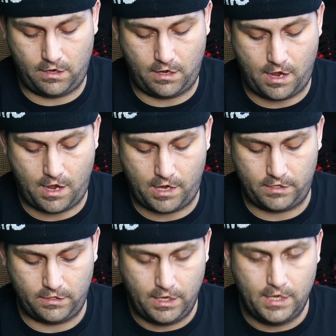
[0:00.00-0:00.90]

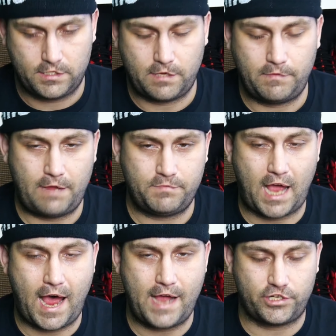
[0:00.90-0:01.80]
Uh, sometimes
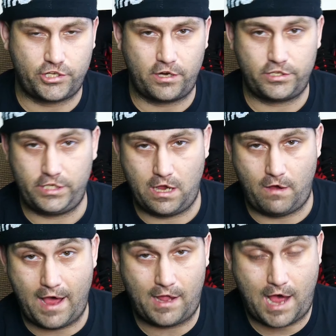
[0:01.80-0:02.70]
the hot shirts, you
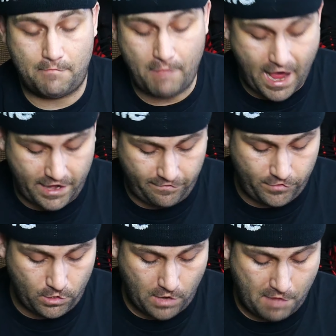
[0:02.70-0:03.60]
know, I'll, I'll buy a
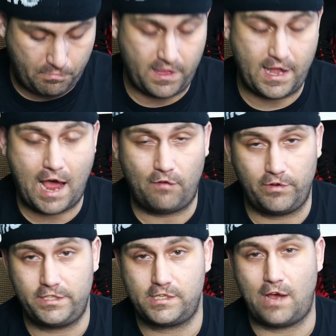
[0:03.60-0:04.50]
few up and then I'll
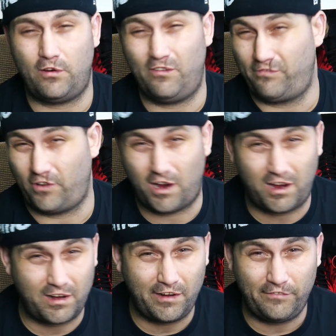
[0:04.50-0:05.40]
resell them for a
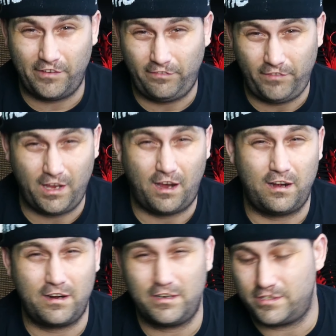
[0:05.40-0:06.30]
hundred fifty dollars, a
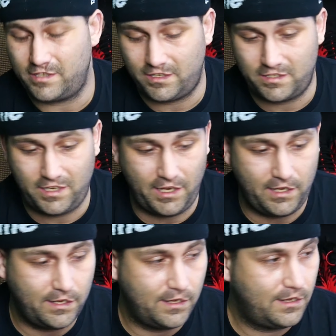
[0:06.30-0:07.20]
hundred
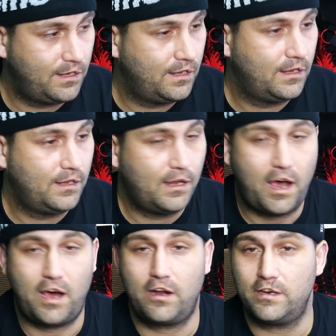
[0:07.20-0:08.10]
sixty dollars. a
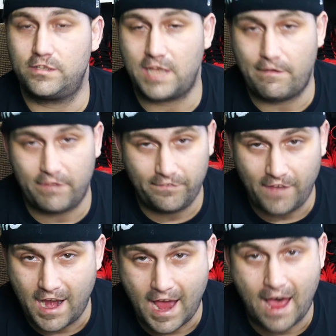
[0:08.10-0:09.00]
hundred
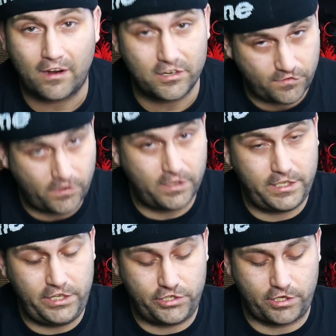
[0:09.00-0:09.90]
seventy-five dollars for a
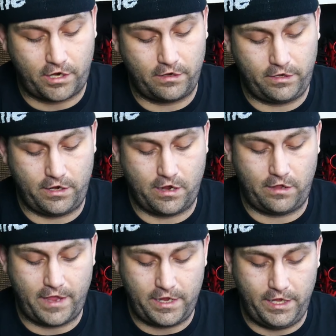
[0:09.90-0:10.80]
t-shirt, you
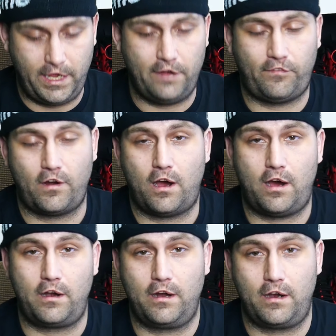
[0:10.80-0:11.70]
know, that you get for a
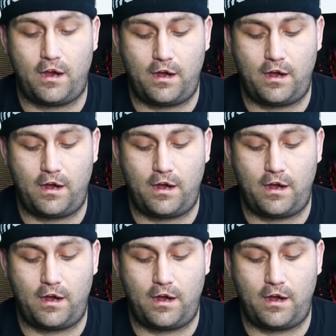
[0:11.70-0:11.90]
hundred, a